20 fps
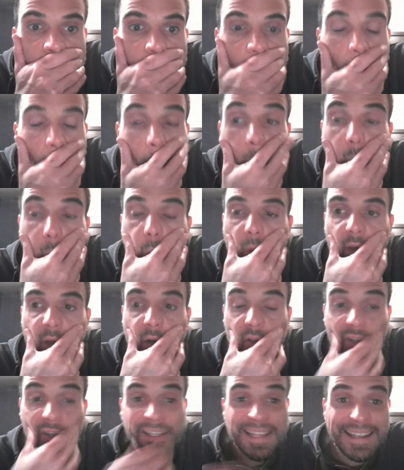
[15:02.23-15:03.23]
Oof, we
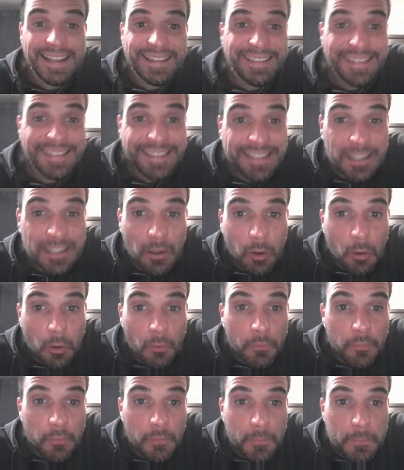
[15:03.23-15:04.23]
got an AC
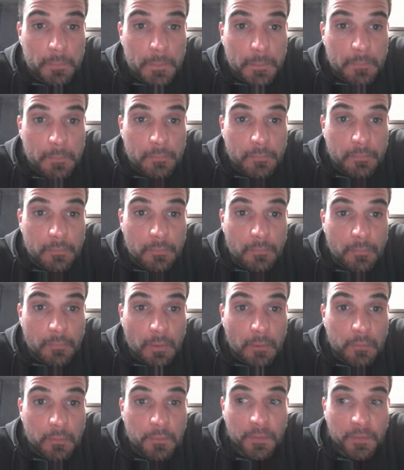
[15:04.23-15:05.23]
of
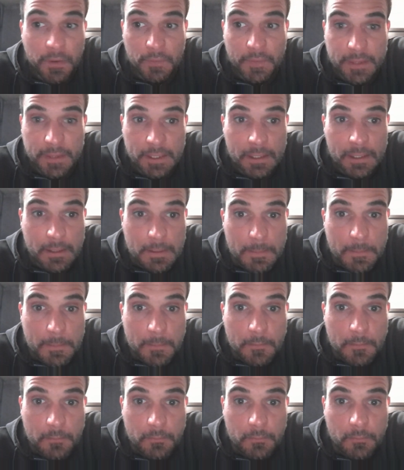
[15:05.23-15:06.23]
15,
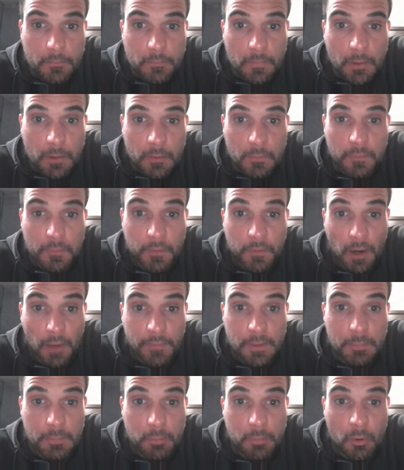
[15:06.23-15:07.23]
5
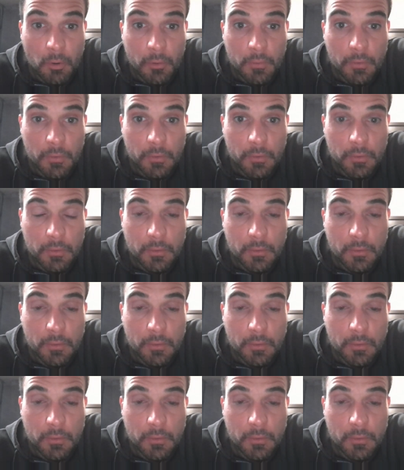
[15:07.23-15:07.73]
hit points.